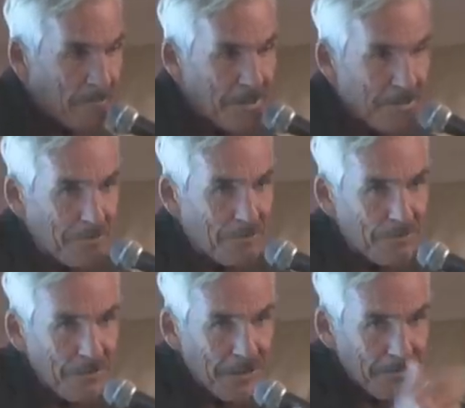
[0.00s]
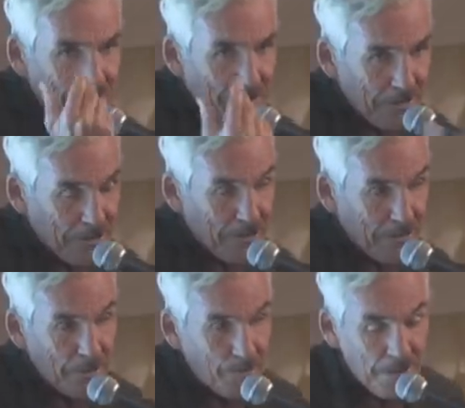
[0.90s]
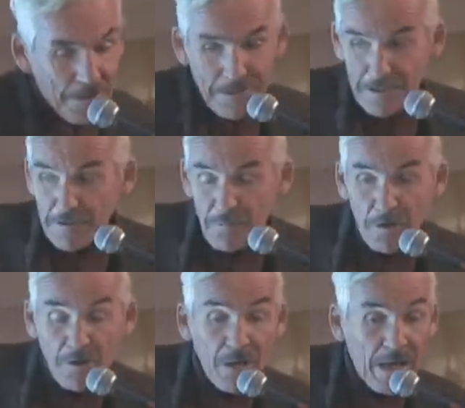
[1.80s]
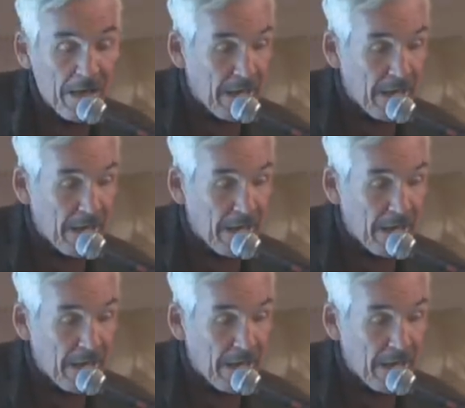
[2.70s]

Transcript: So they're, they're, they're going to be with us tomorrow.